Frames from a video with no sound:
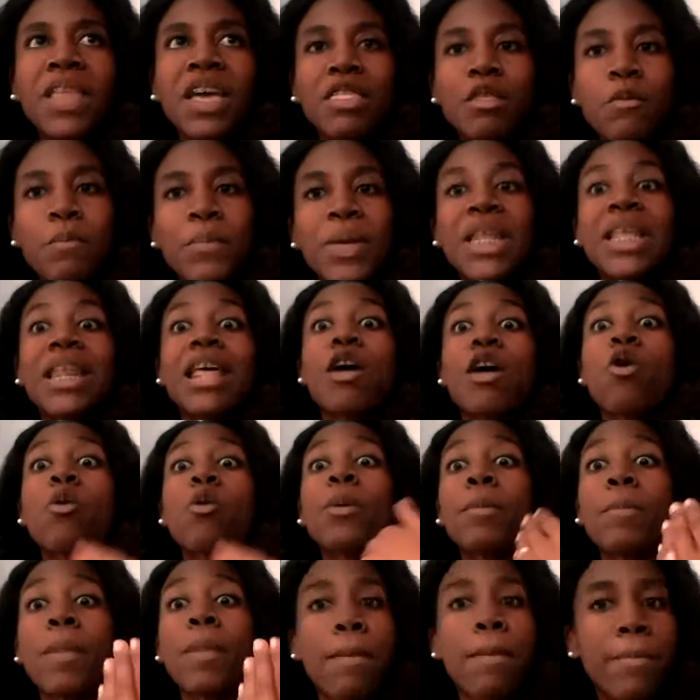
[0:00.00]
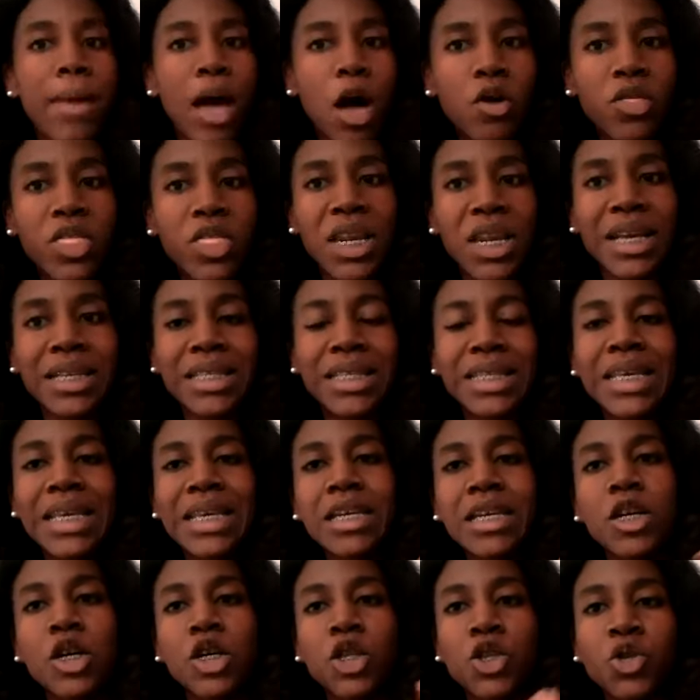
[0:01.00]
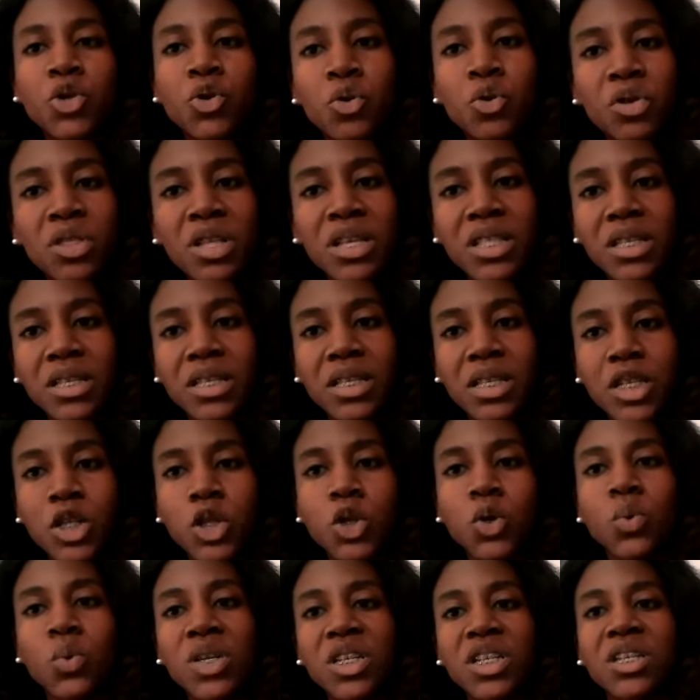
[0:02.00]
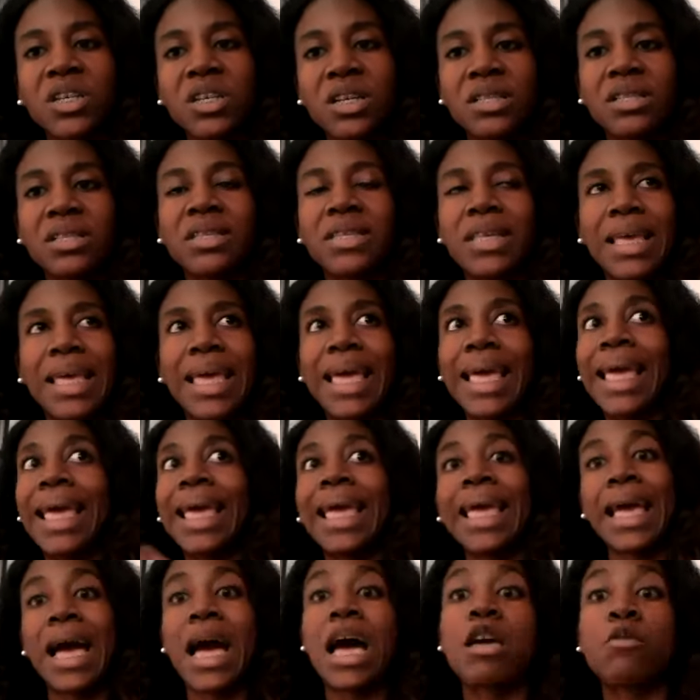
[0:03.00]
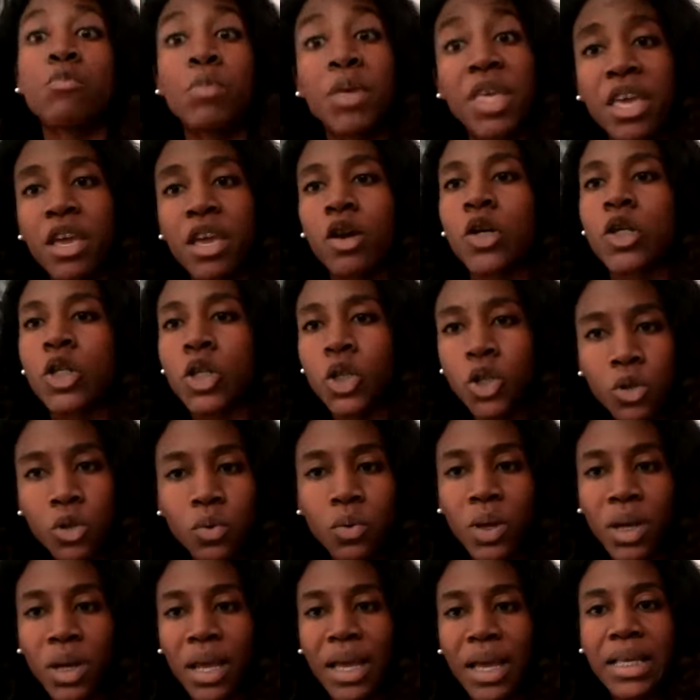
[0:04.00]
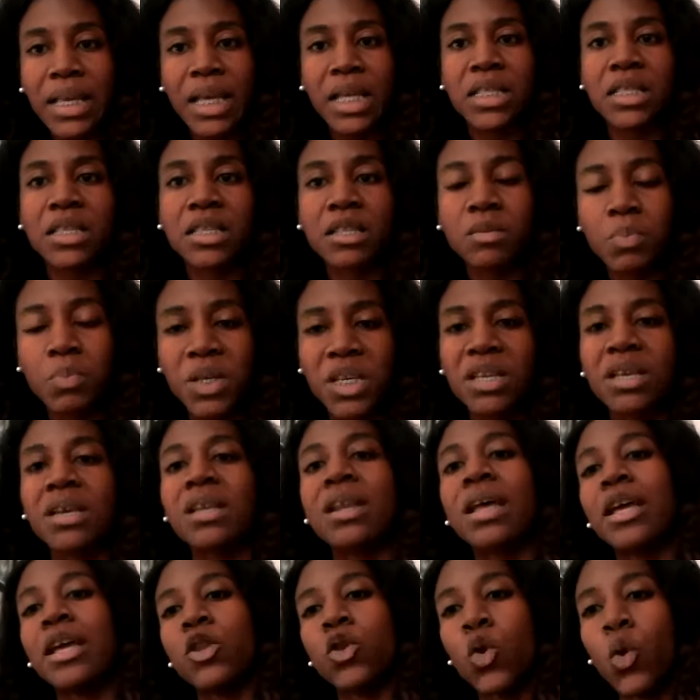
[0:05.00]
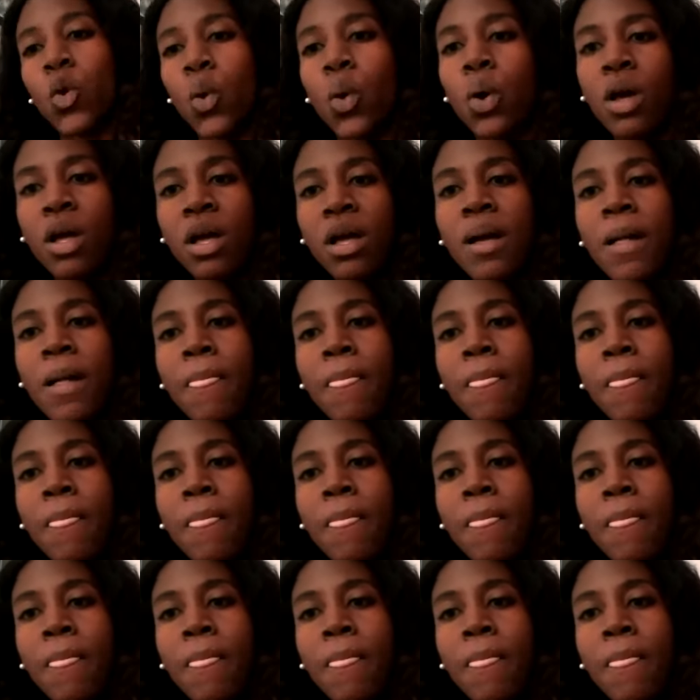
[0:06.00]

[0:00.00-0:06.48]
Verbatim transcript: and the minute i open my mouth and i take control of the situation and say hey i'm here too and i can speak and i know